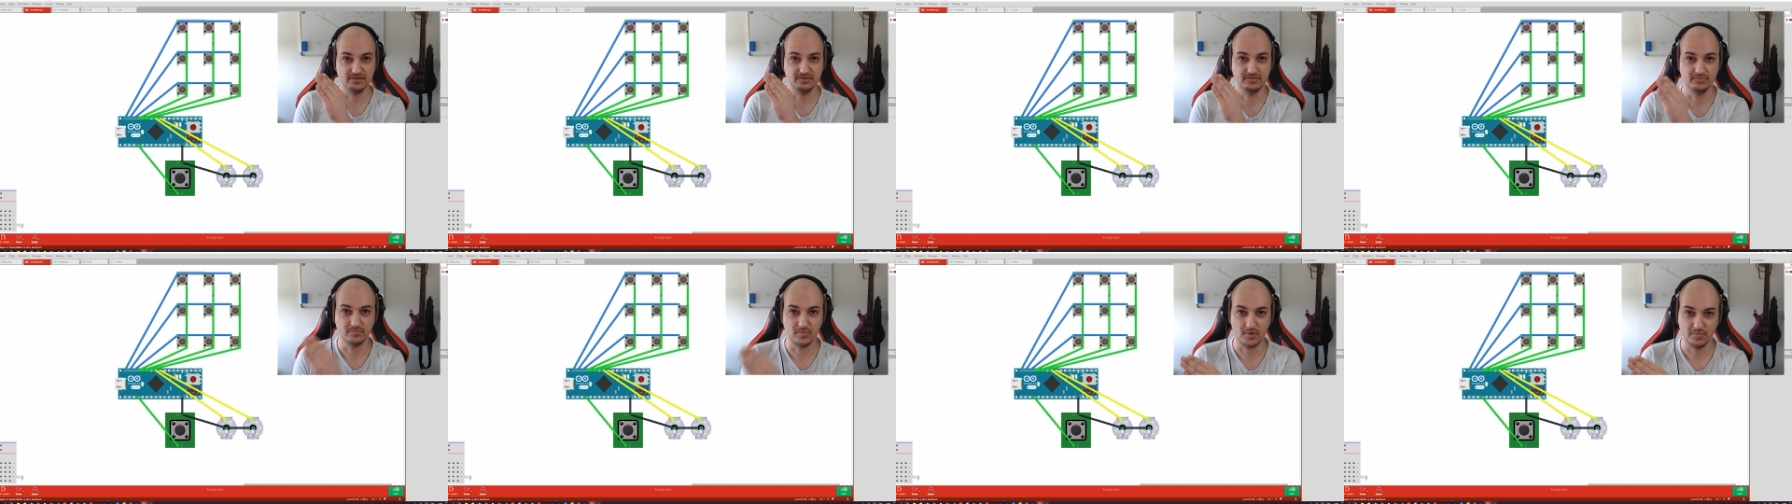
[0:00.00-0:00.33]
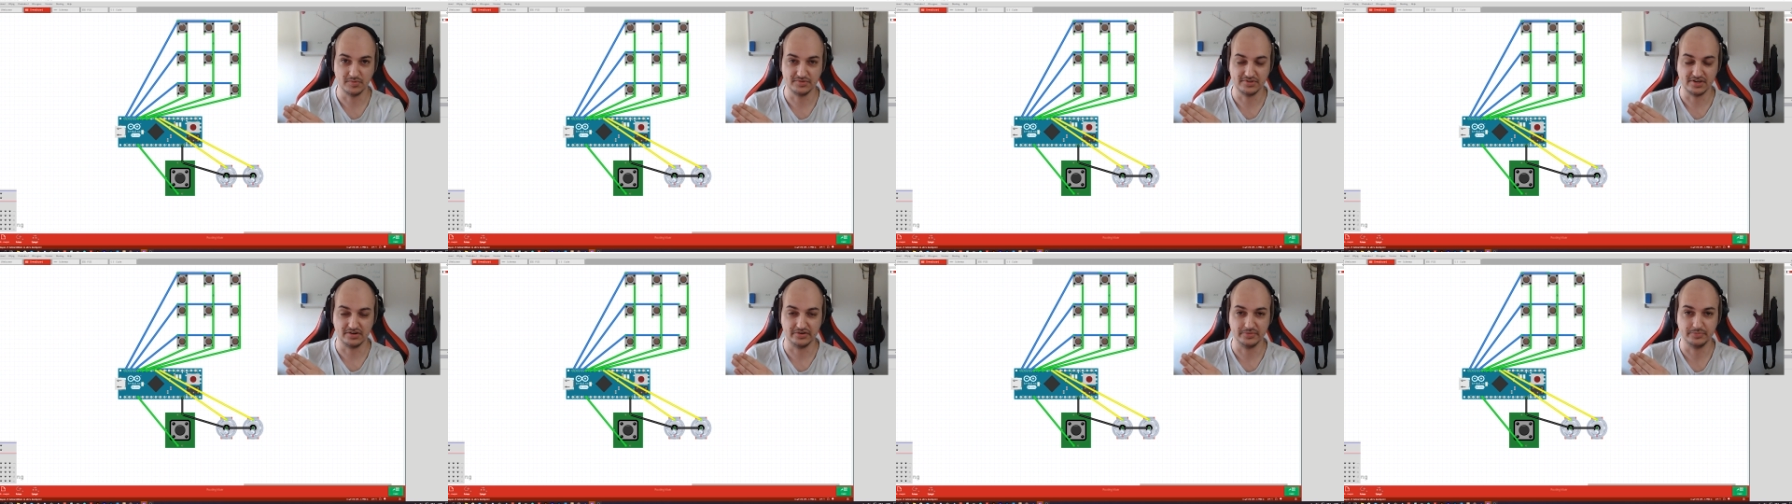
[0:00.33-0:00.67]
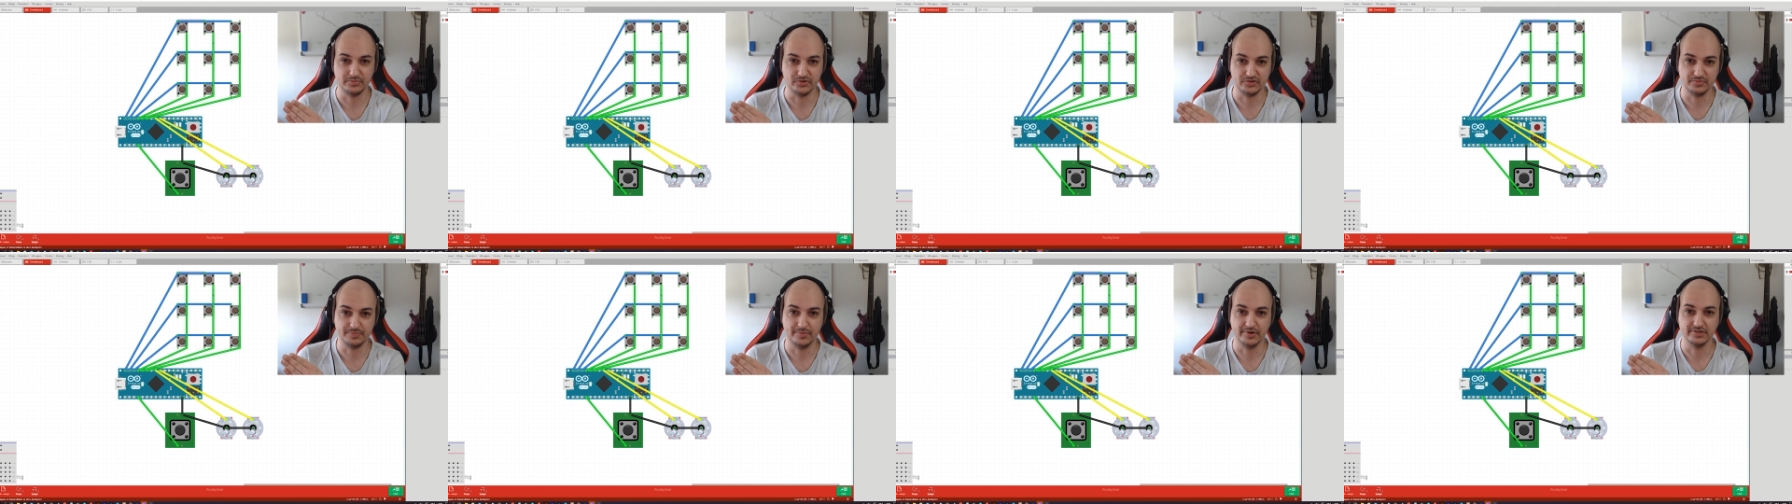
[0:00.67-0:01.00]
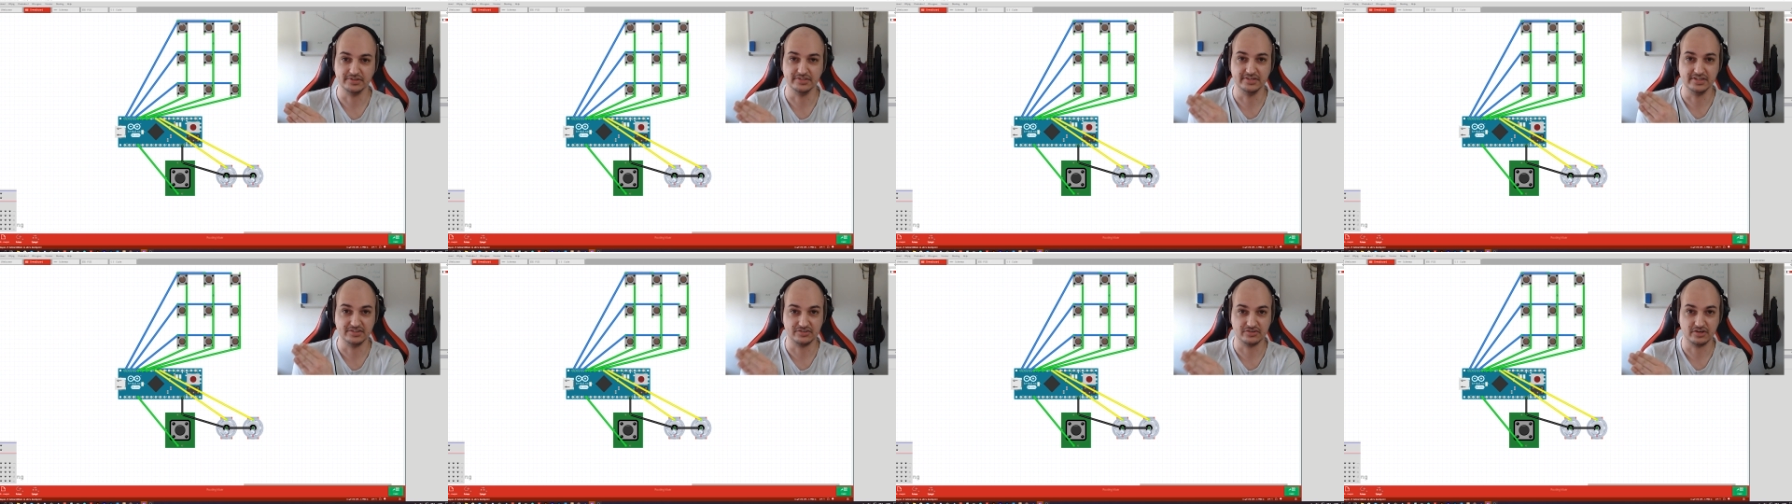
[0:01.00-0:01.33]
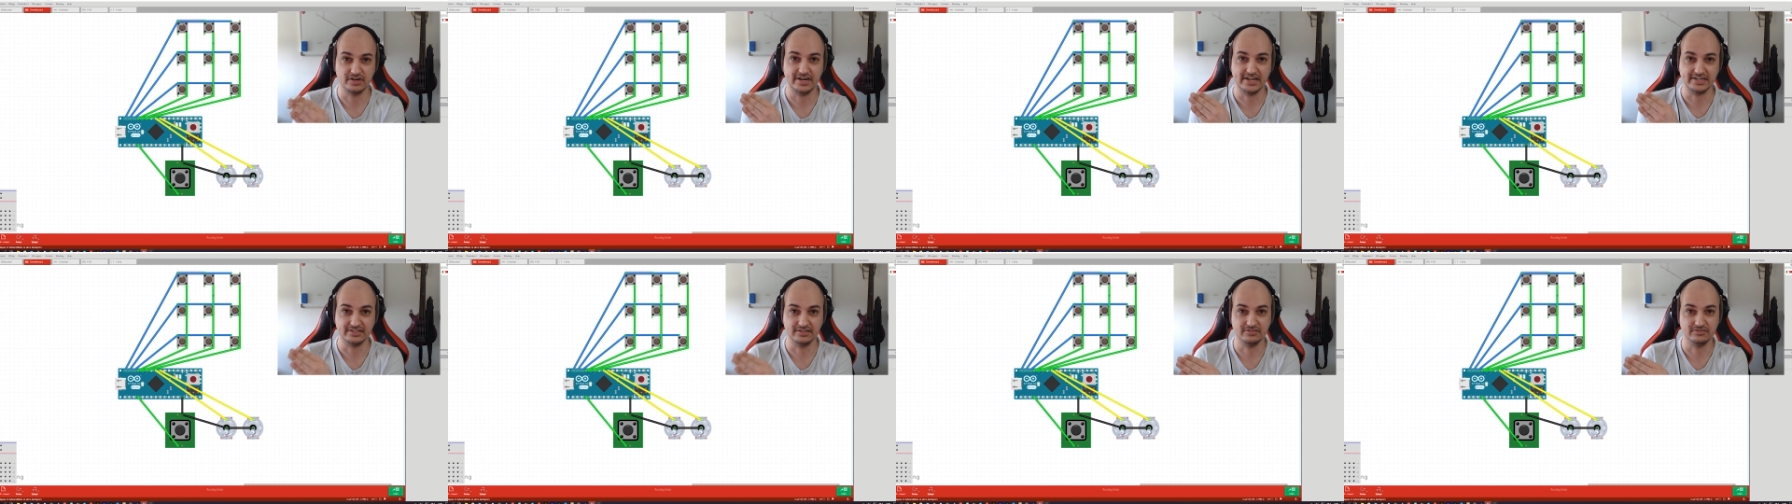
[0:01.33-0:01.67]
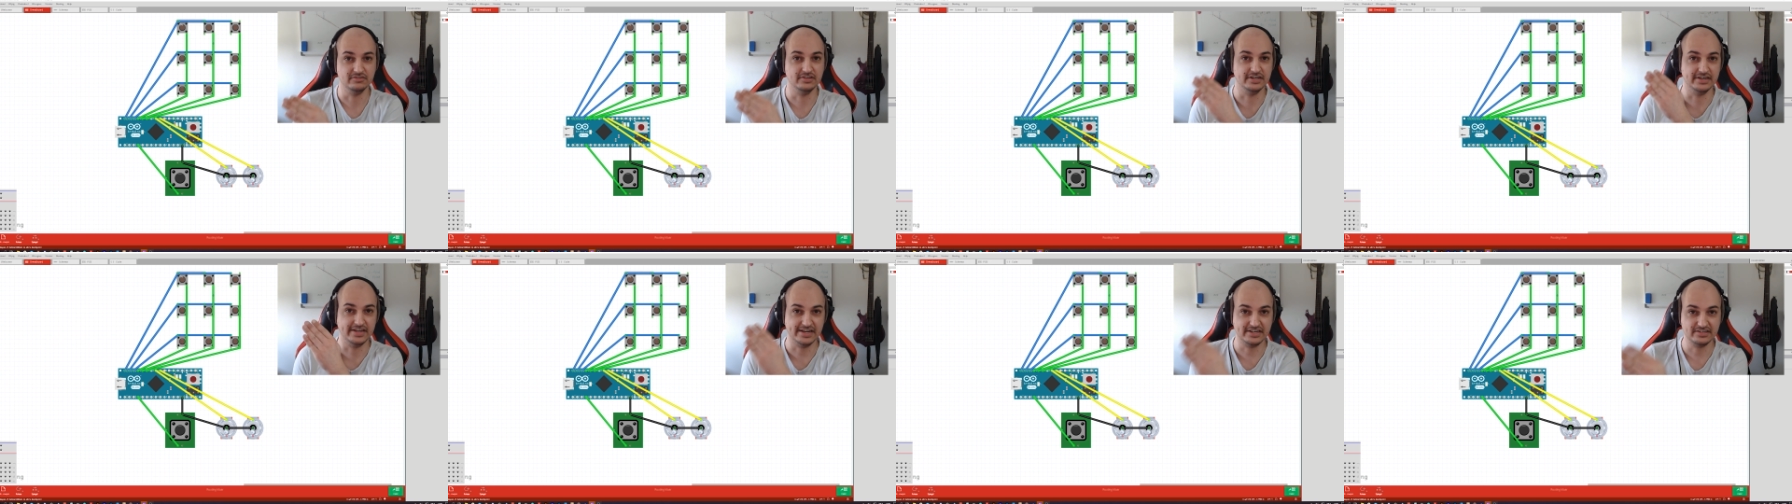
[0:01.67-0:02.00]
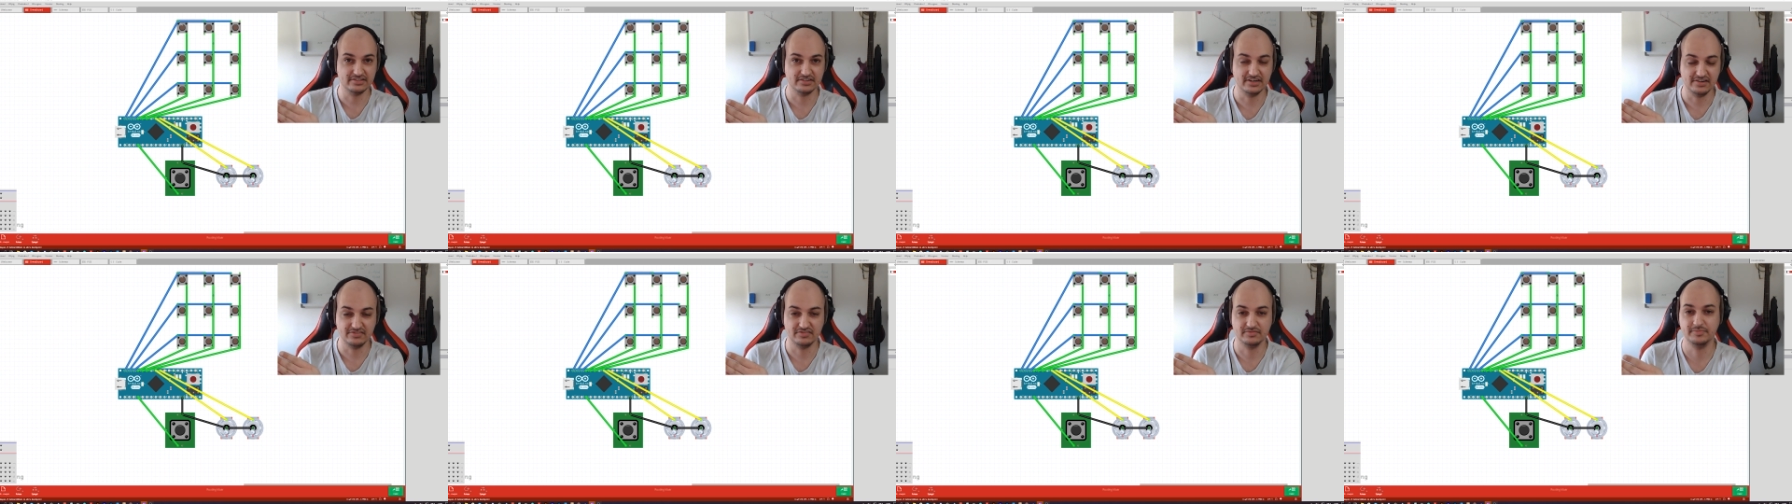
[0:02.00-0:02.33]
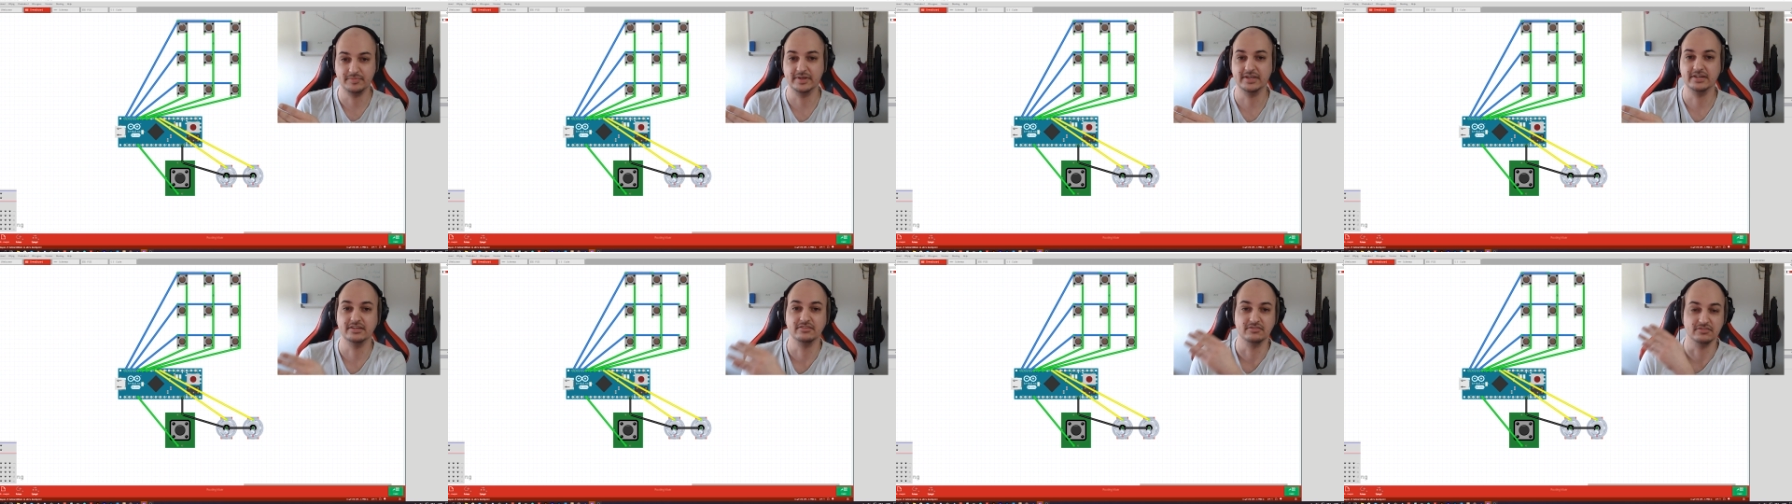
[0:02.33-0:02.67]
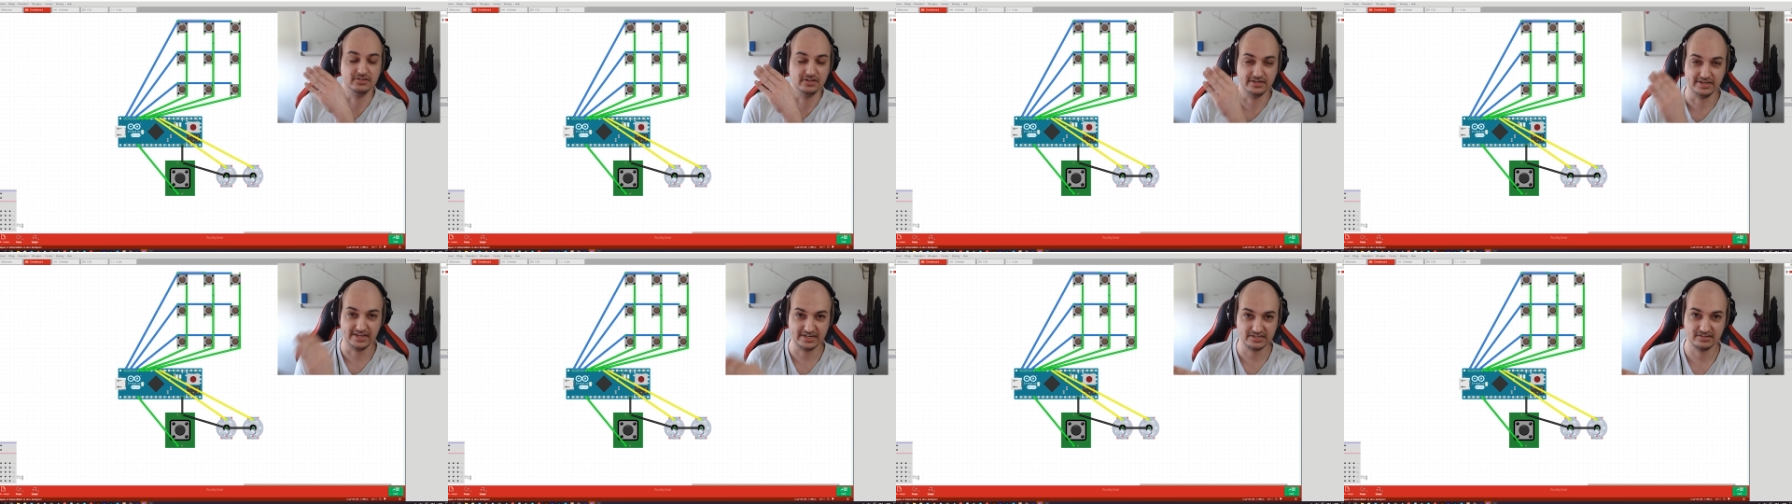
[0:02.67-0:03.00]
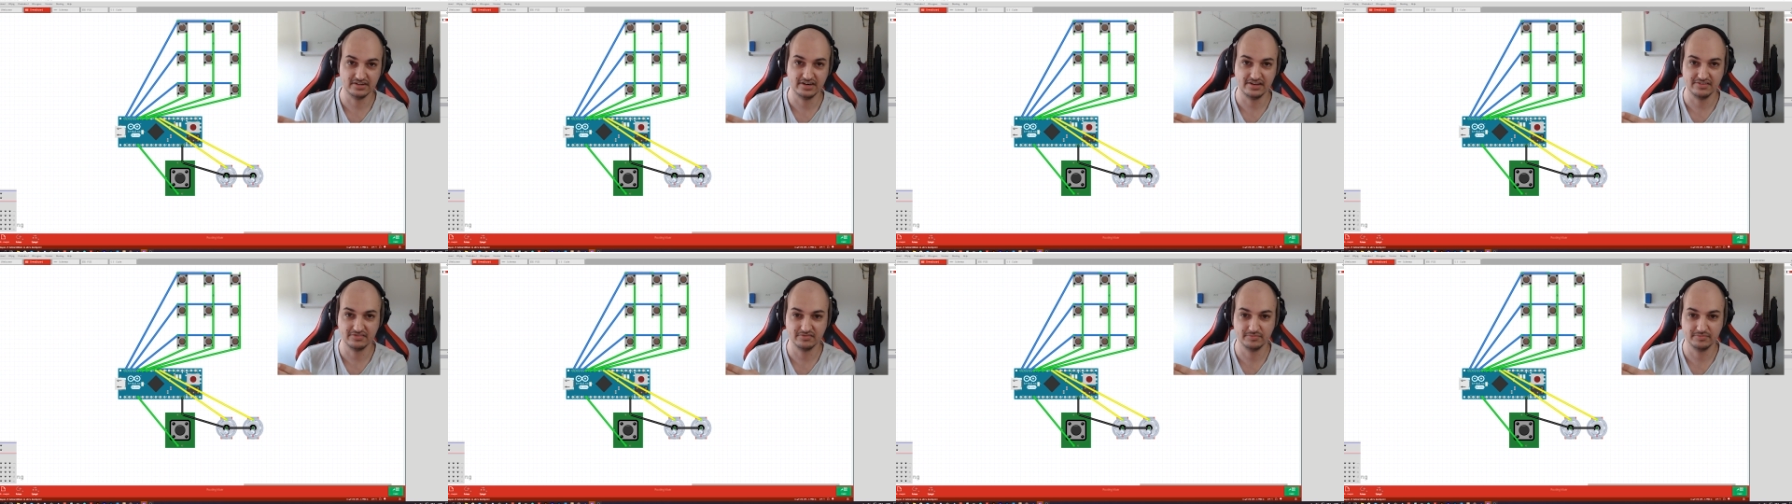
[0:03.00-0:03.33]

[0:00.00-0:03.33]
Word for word: momentary push button is connected to the next left pin, to the next left